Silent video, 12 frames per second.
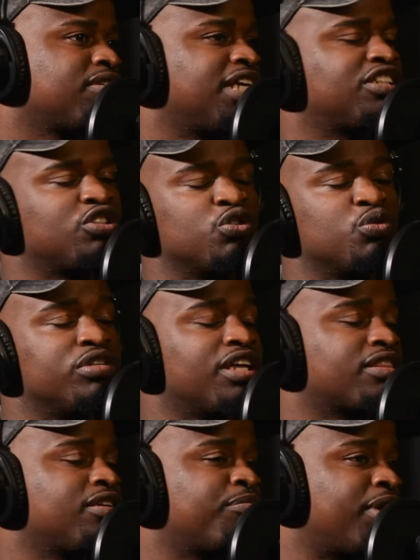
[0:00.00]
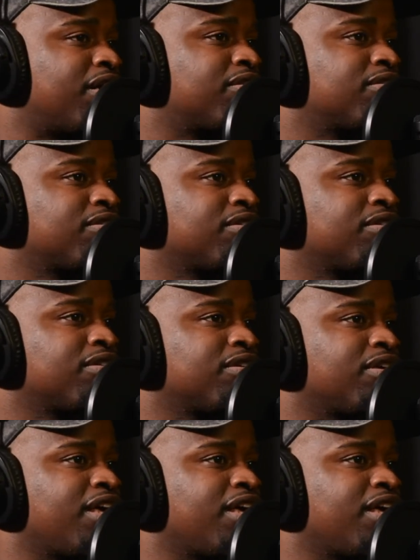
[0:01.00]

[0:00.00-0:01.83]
that you knew nothing about. Exactly.